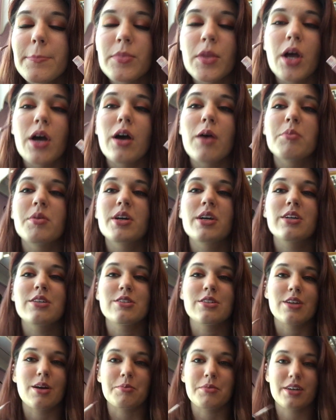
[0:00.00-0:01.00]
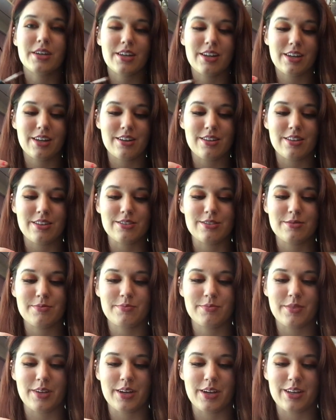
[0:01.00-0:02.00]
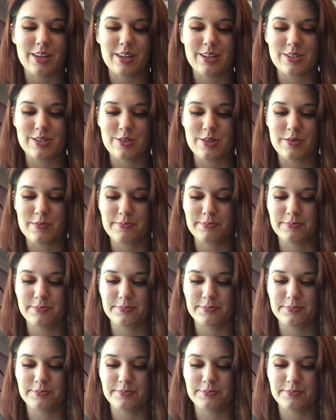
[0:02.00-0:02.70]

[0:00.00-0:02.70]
No, I'm not getting into this. Not getting into it.